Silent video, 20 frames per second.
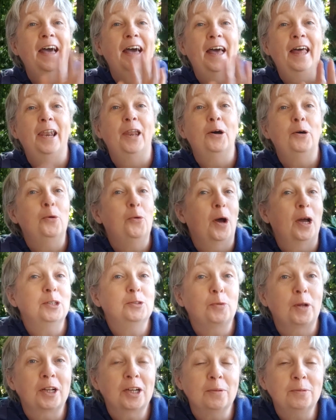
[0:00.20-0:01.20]
Hello and
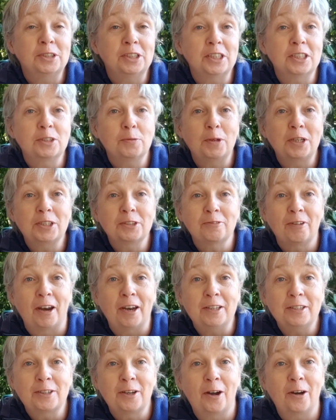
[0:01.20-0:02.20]
welcome to this week's
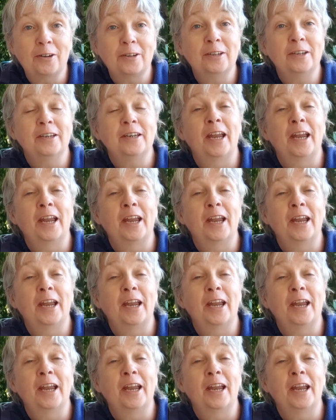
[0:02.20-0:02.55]
Granny's Garden.